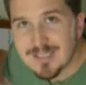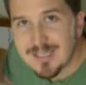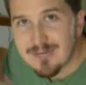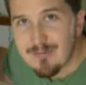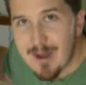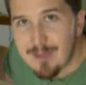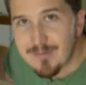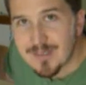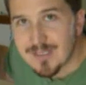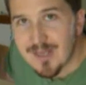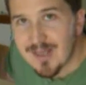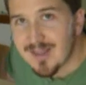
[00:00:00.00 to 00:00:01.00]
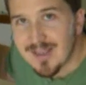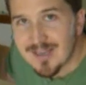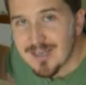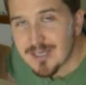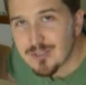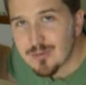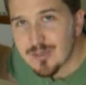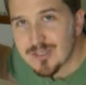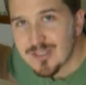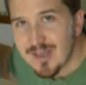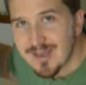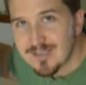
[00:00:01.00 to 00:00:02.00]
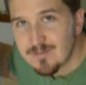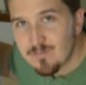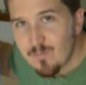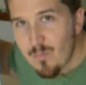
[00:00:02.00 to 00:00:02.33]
plastic wrap is like the industrial size.